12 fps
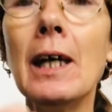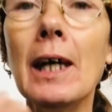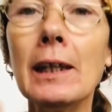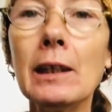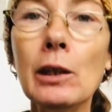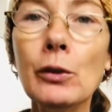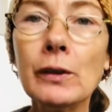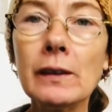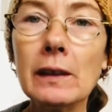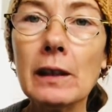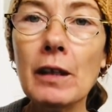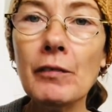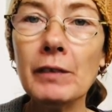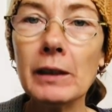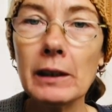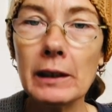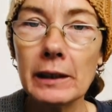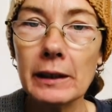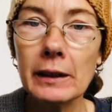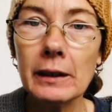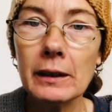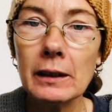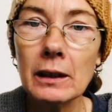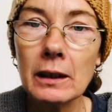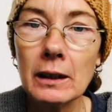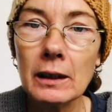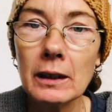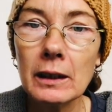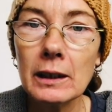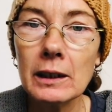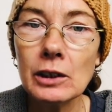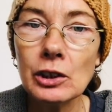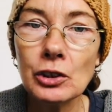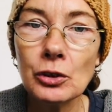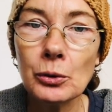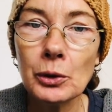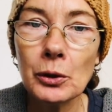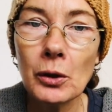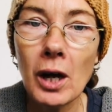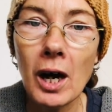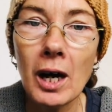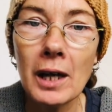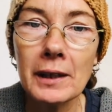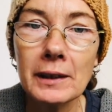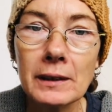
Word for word: and looks lovingly into your eyes.